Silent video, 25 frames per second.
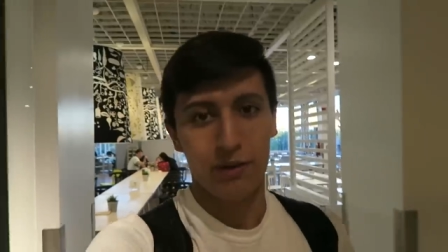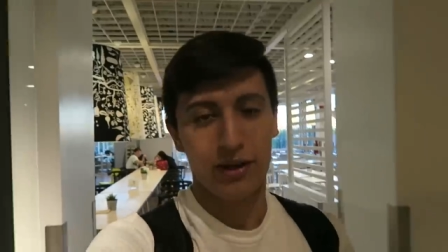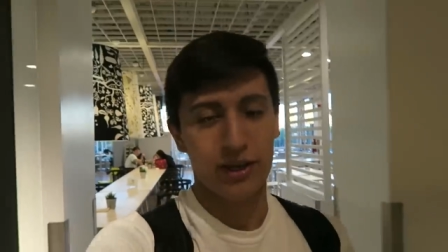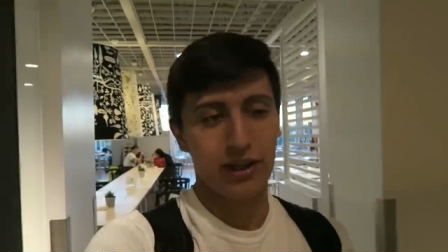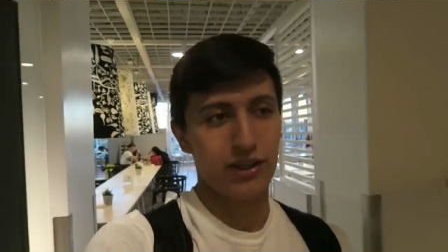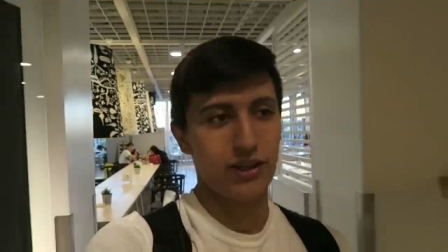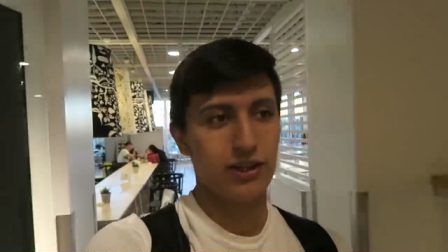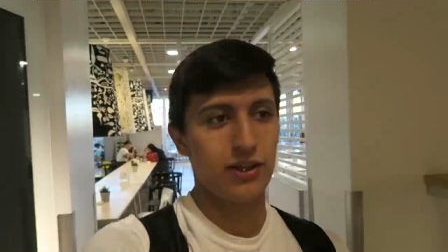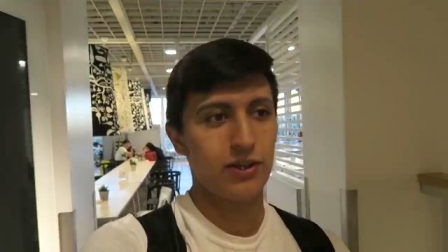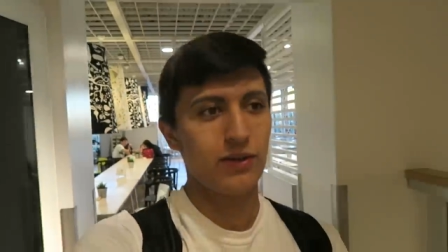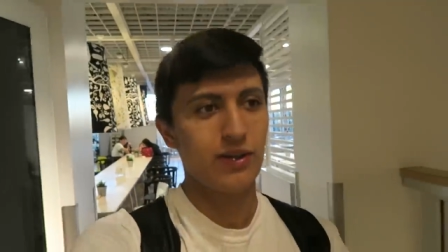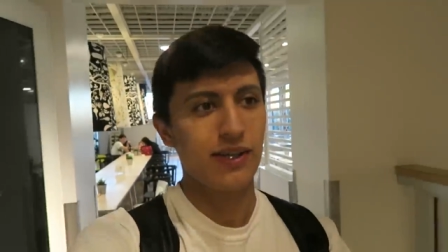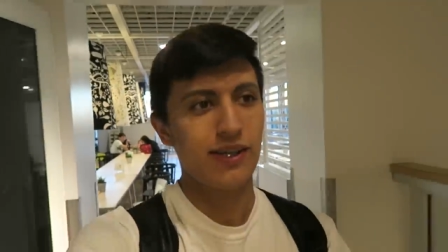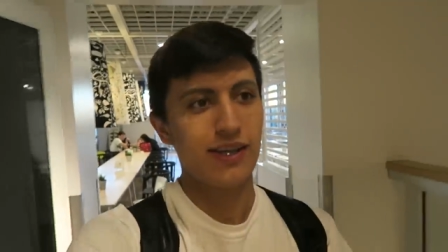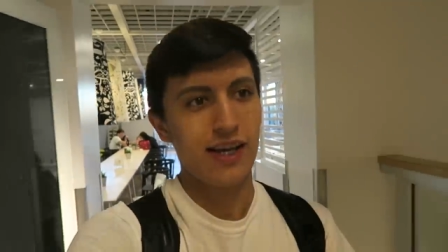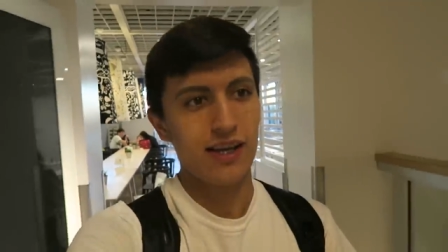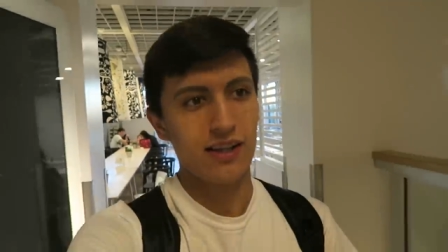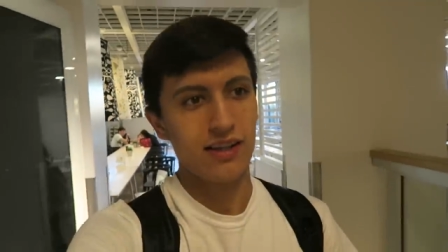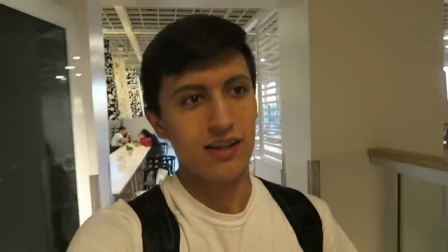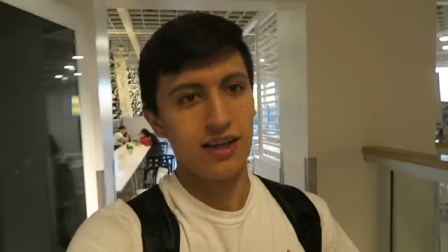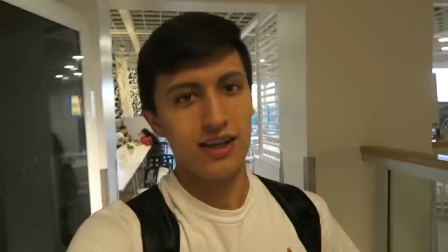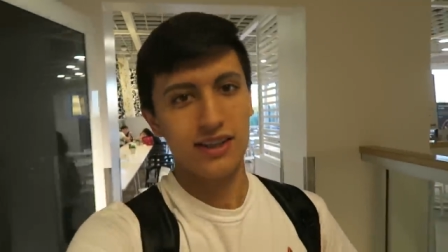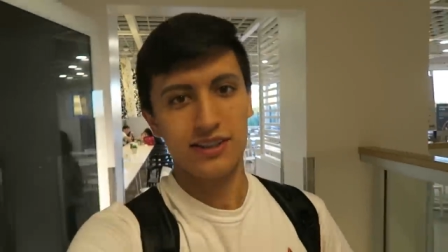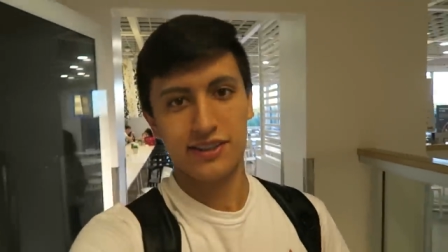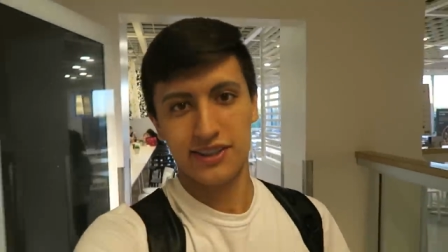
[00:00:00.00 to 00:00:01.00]
we're going to go get
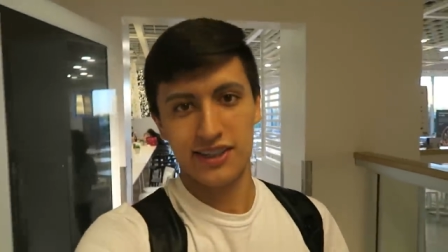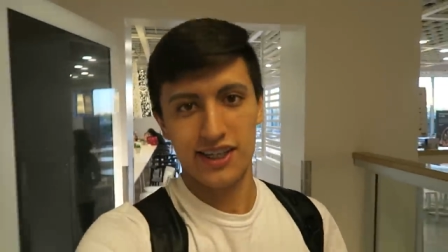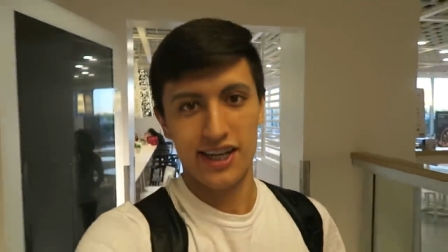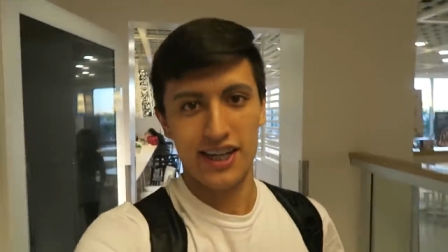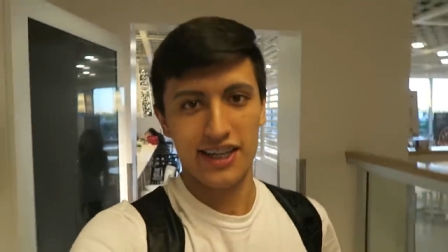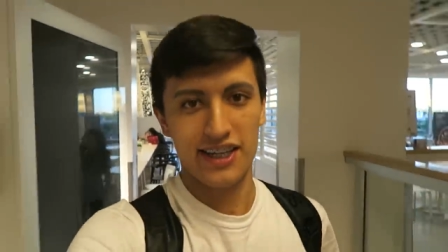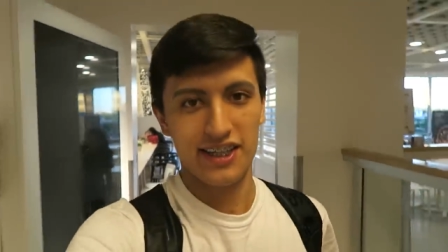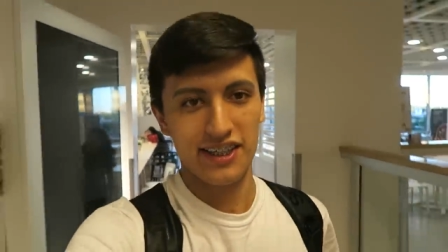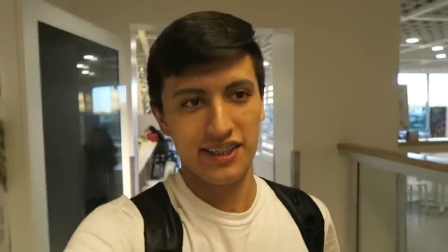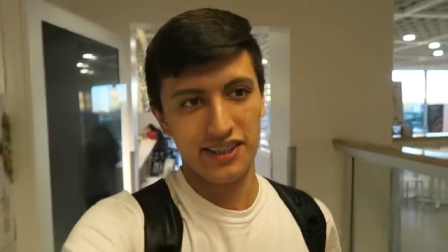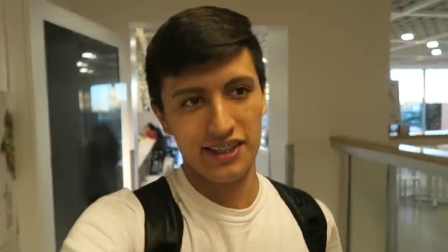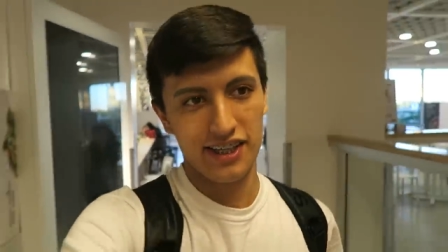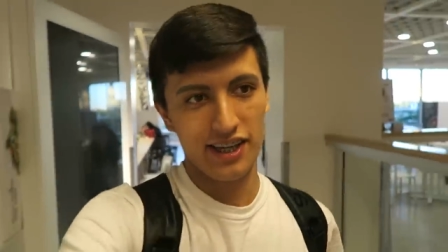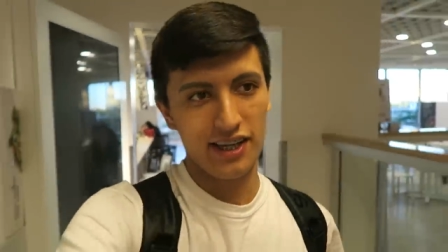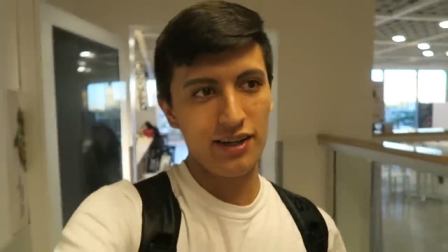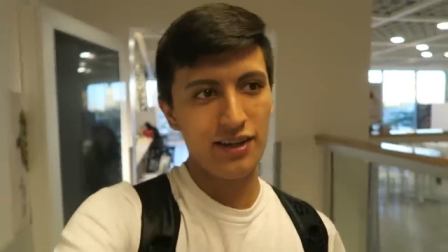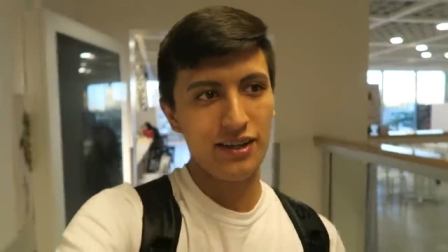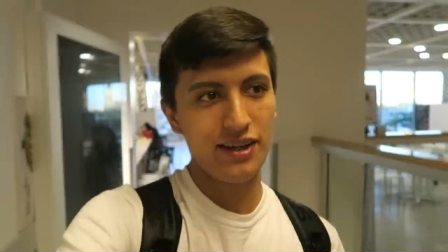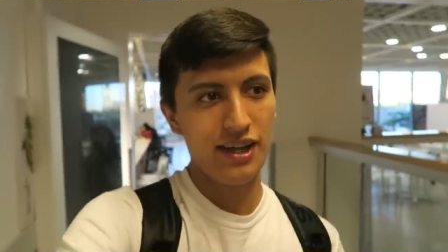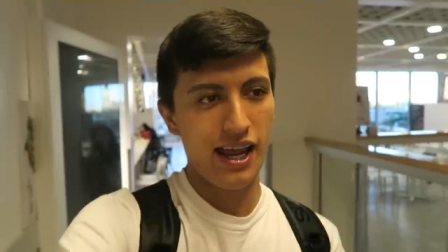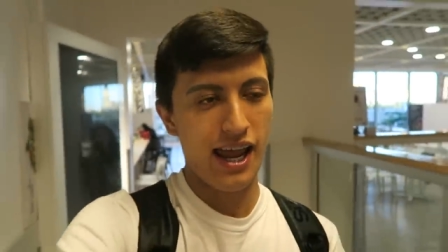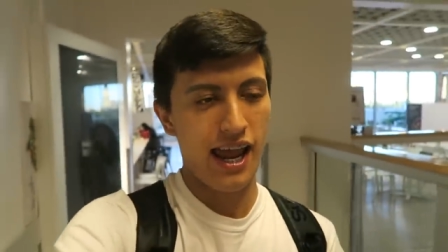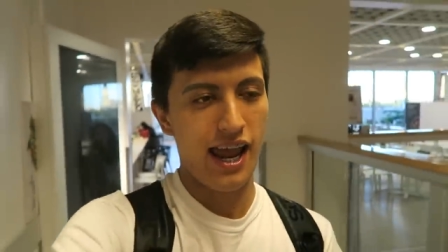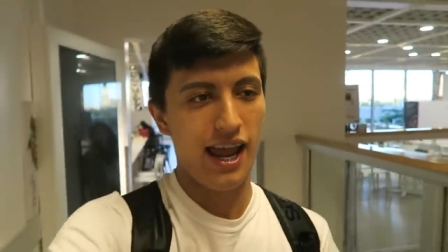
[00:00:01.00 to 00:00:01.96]
lost in IKEA now.